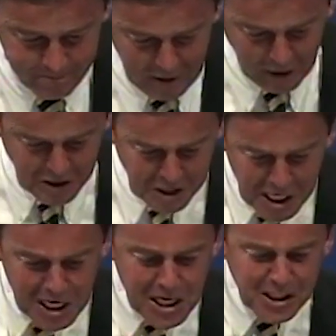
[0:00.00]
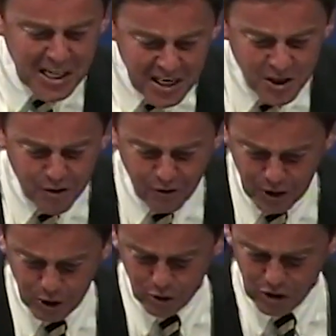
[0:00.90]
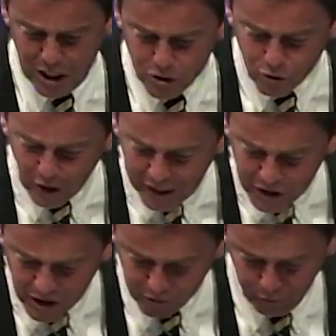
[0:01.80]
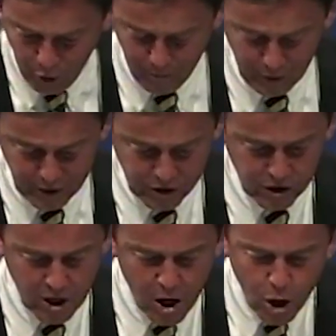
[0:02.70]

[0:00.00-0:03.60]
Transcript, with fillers: Because these individuals, these religious formalists,